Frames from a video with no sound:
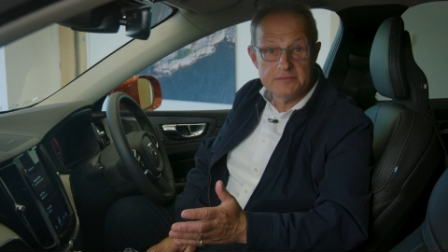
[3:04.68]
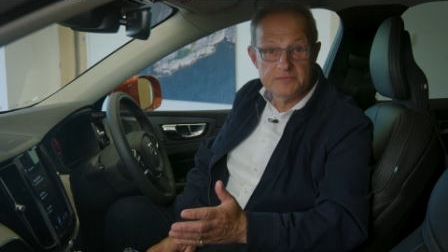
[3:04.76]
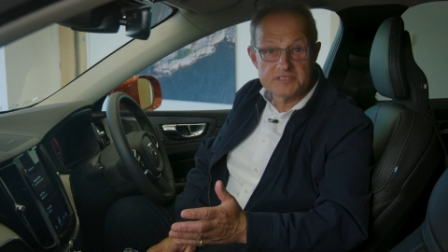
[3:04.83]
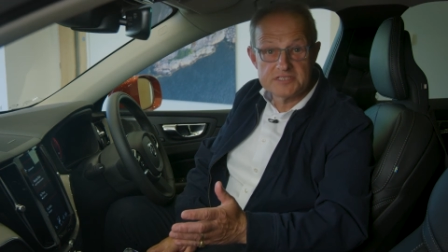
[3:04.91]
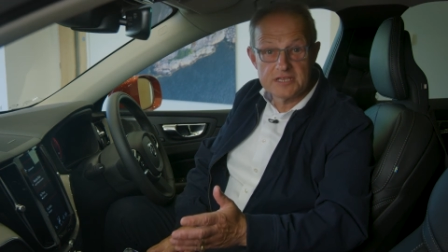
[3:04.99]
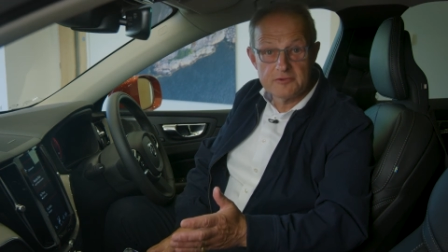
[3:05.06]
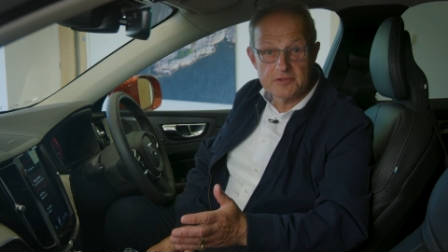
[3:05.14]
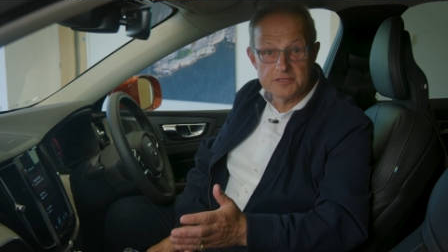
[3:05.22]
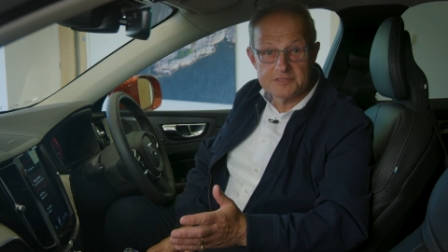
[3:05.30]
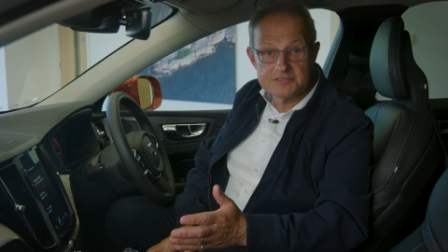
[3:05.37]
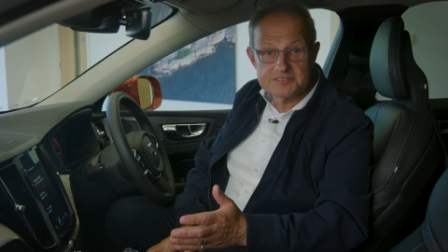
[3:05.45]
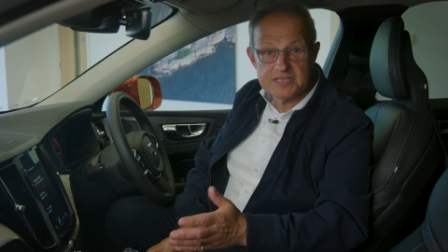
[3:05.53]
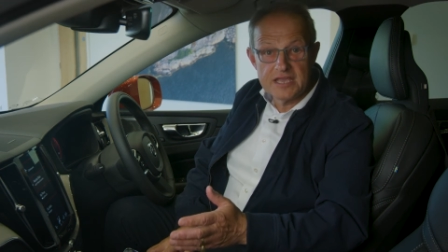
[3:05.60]

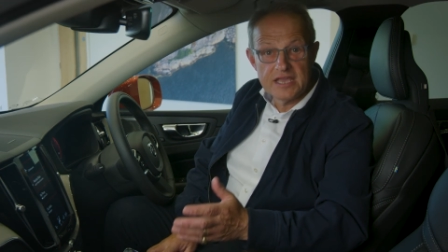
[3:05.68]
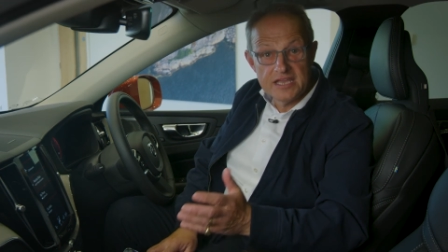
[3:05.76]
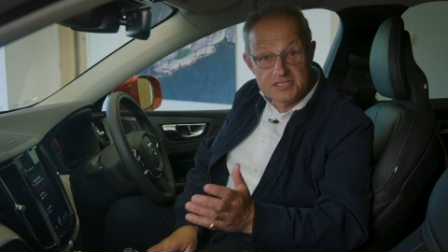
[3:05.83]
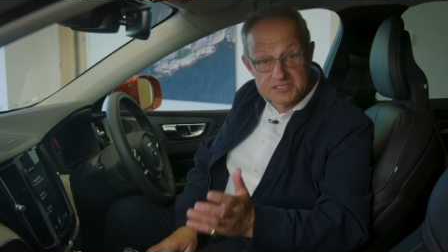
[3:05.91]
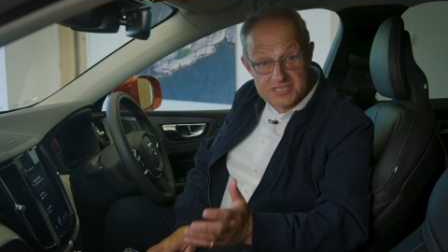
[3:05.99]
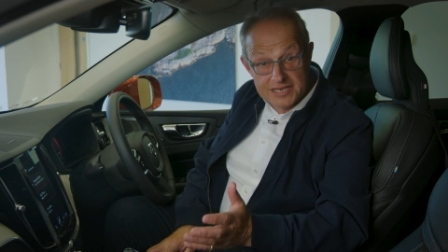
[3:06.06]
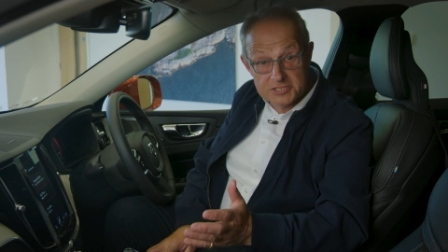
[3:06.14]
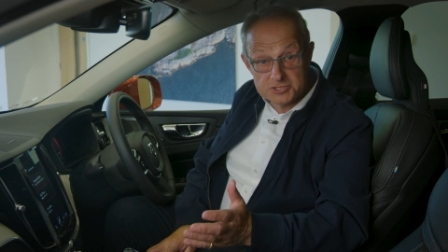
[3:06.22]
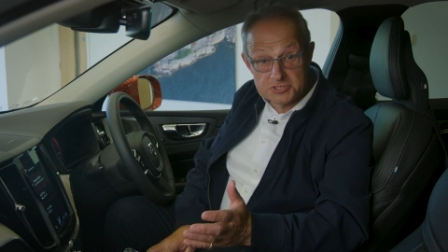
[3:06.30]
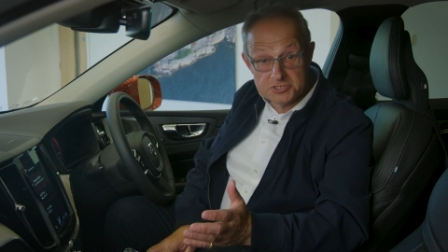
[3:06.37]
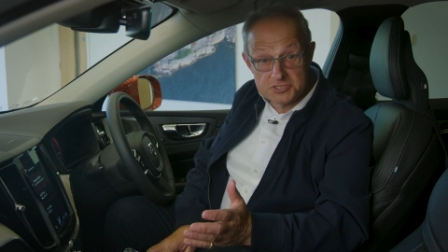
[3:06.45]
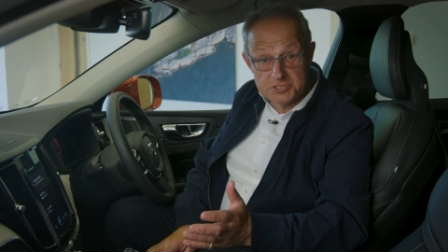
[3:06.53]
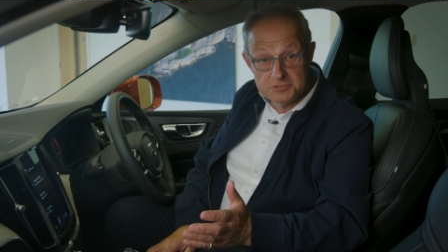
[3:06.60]
materials,
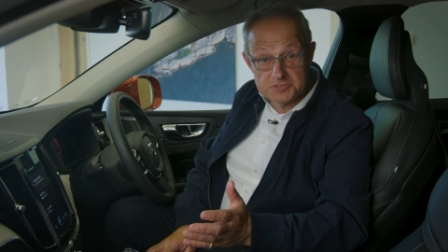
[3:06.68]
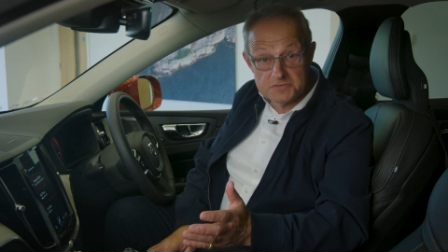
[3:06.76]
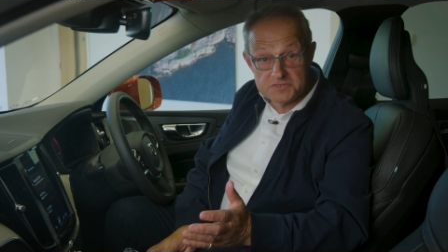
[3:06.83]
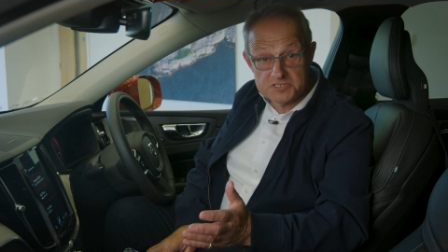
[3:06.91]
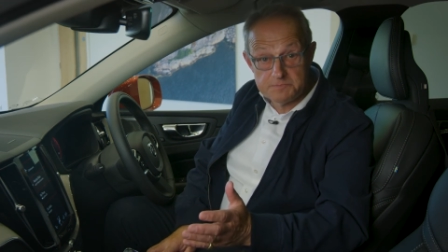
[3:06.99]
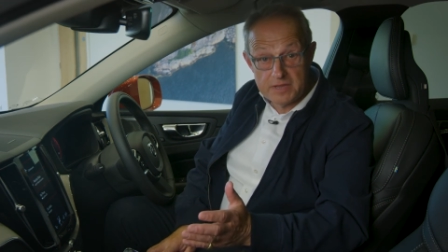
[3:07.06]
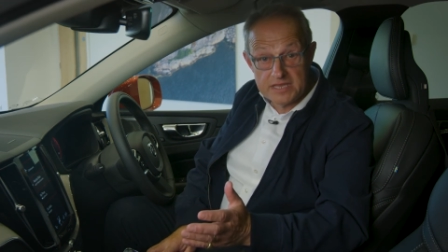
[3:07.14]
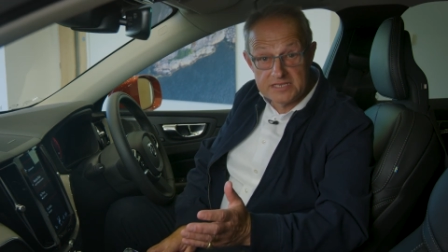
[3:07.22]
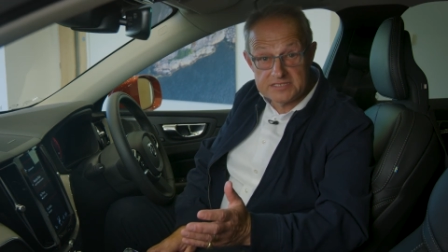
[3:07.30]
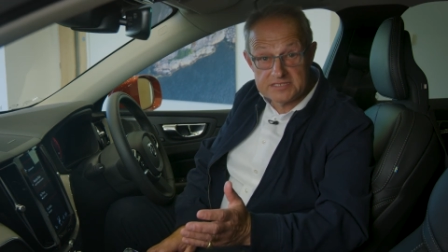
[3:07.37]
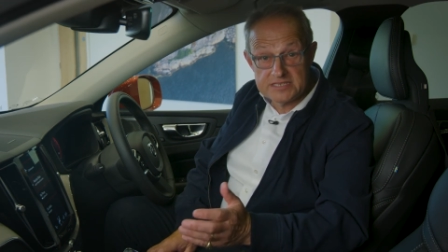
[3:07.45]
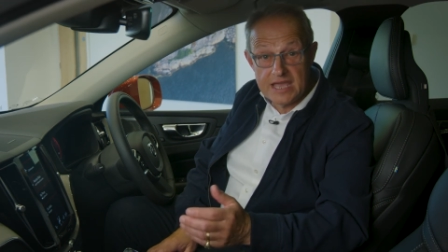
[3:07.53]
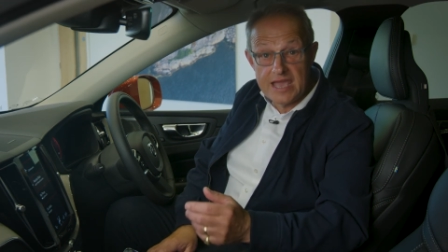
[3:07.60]
intelligent use of
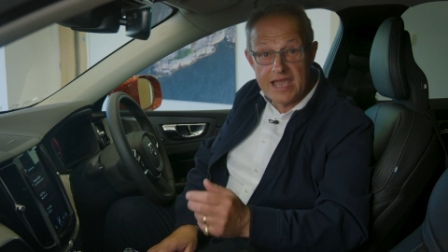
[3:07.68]
space